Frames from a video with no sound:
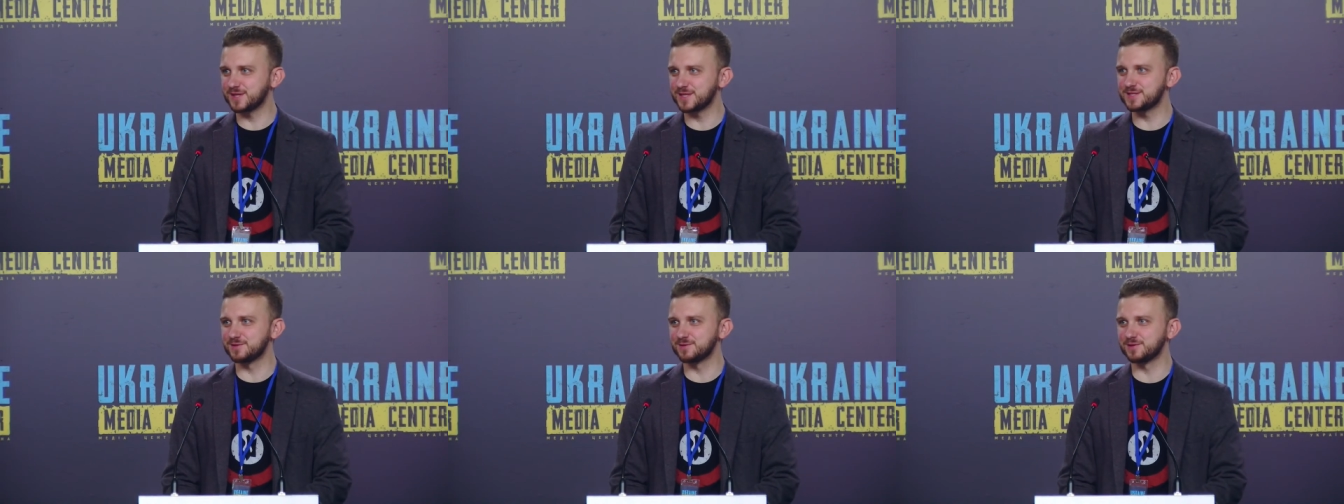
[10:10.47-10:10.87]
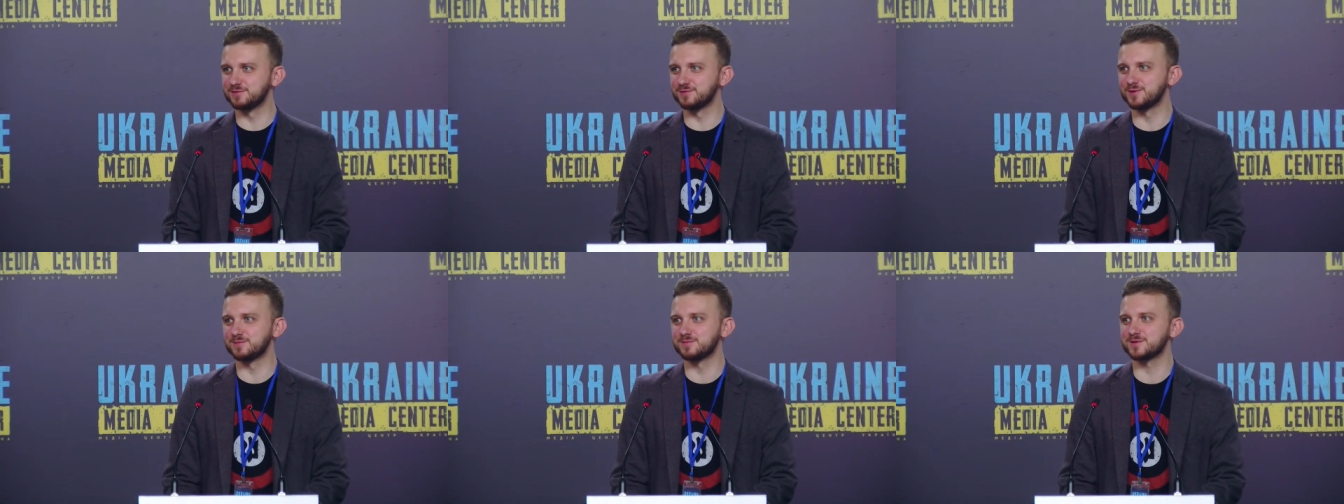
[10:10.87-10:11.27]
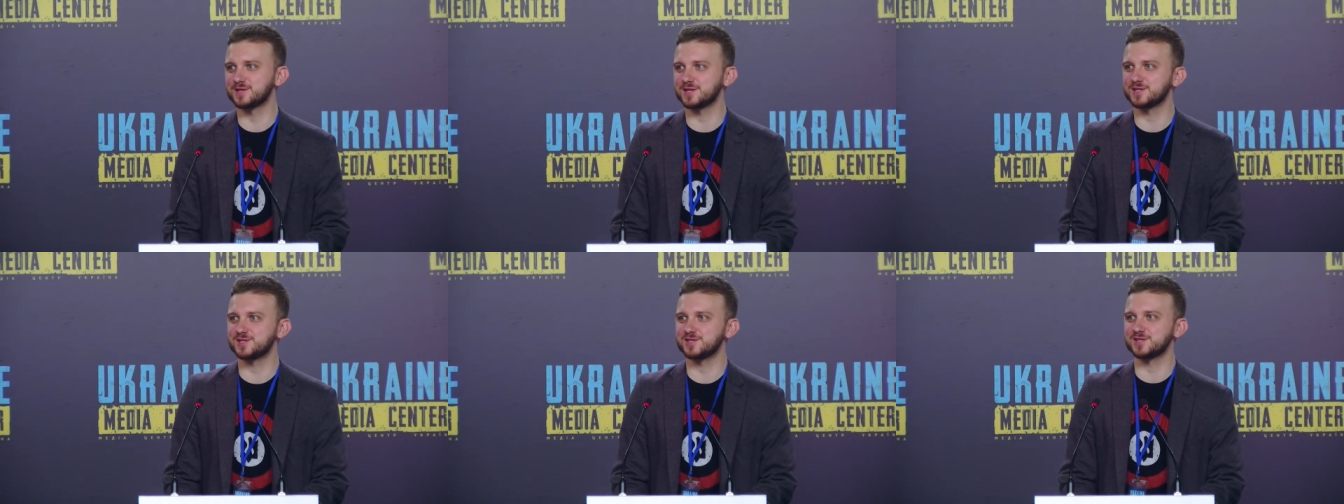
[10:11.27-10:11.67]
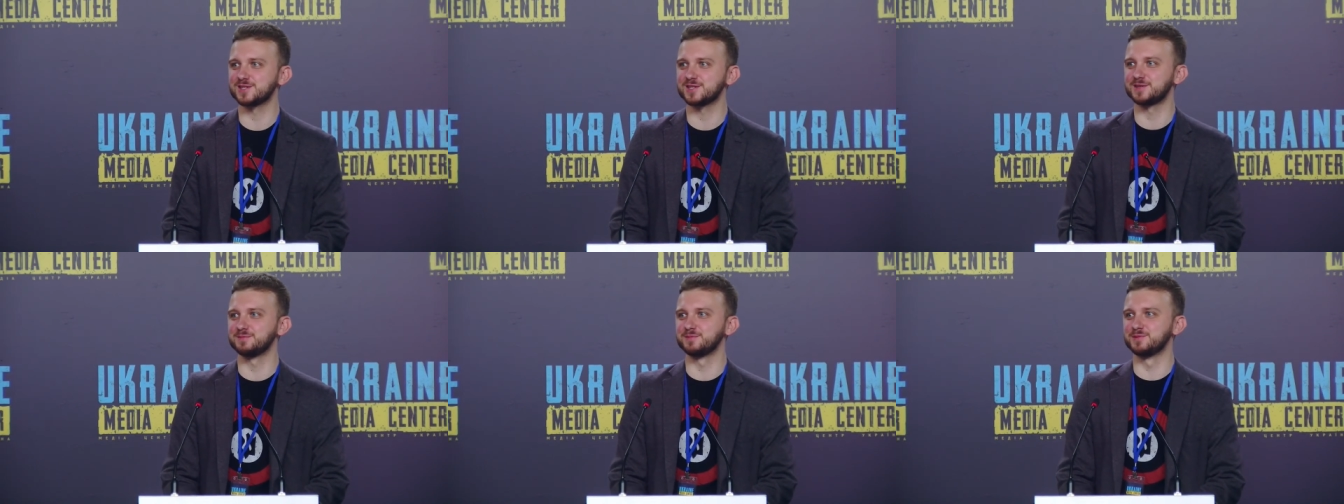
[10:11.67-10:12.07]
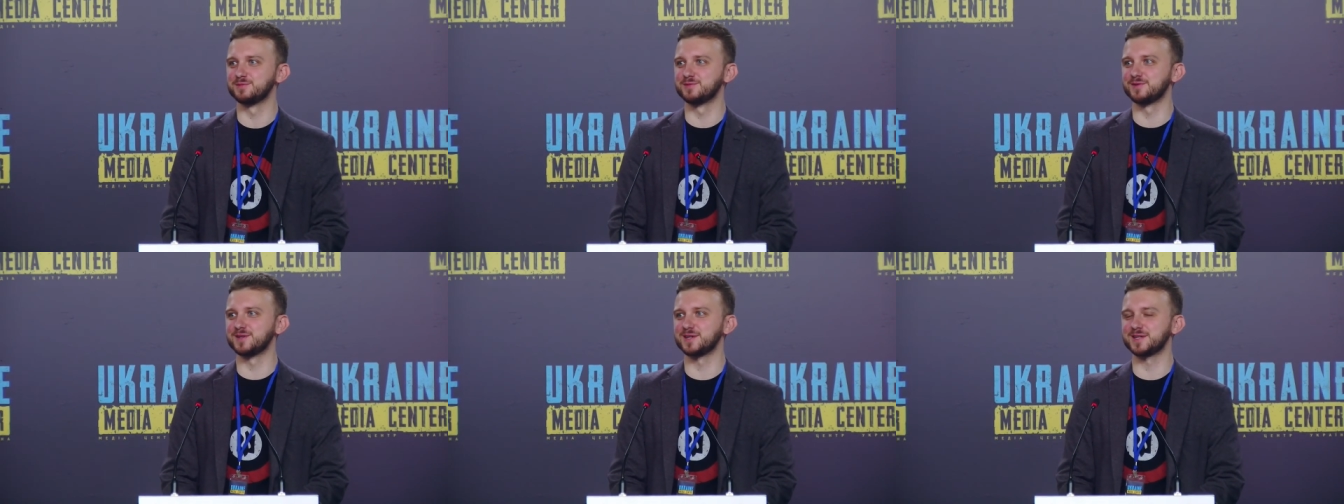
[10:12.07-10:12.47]
We have the veteran
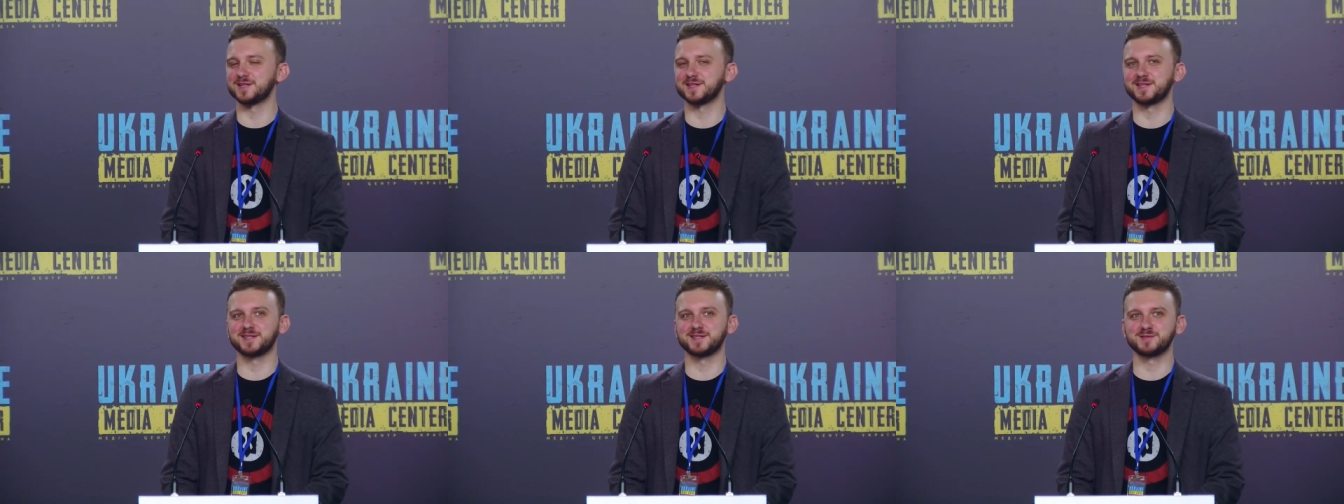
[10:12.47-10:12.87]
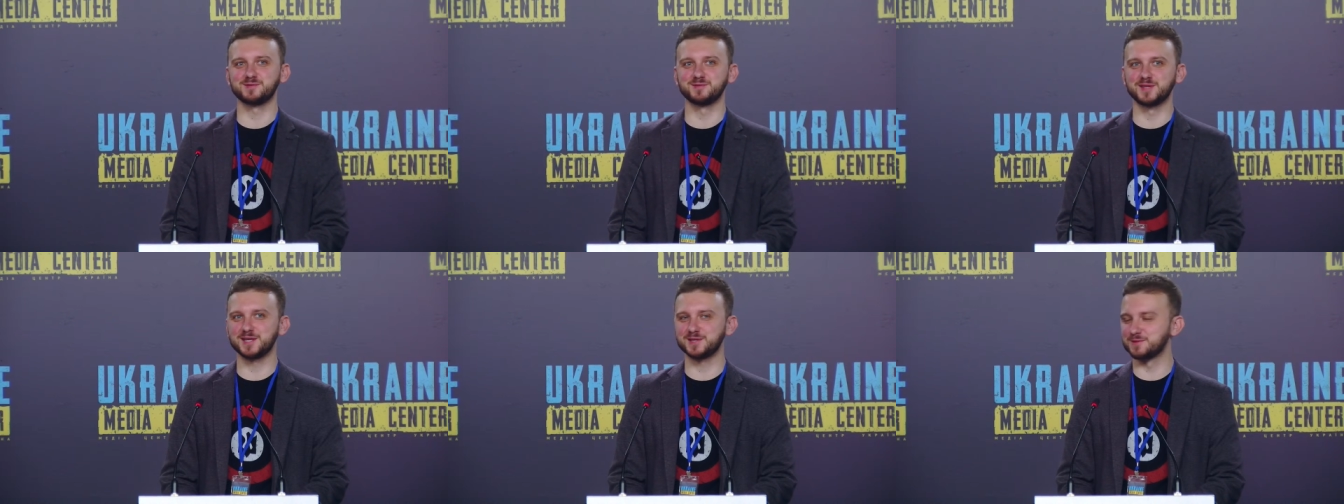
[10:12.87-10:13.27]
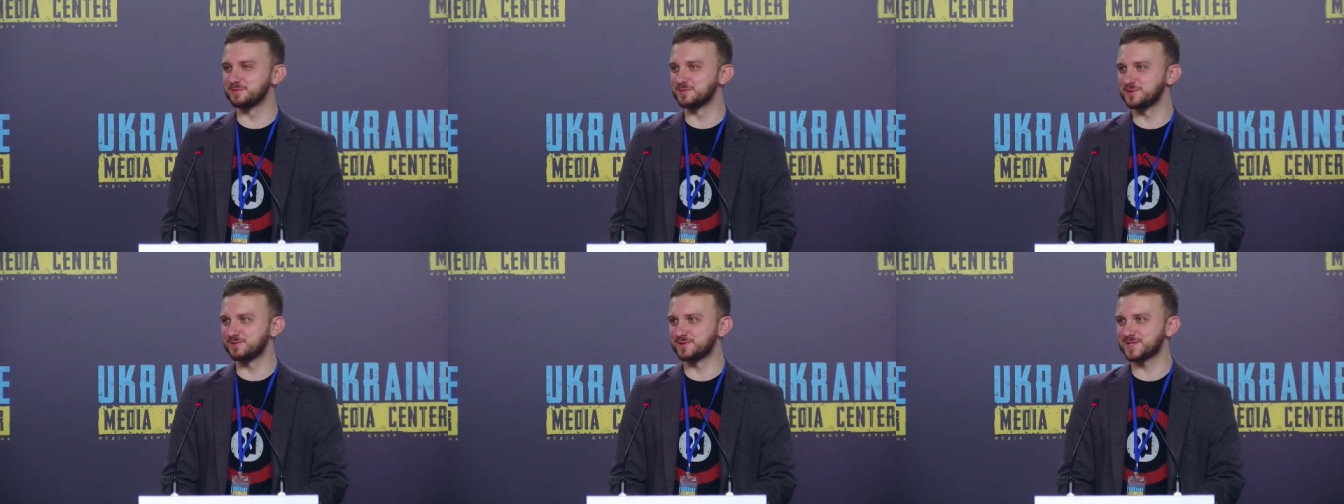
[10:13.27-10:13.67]
institution because 12 years ago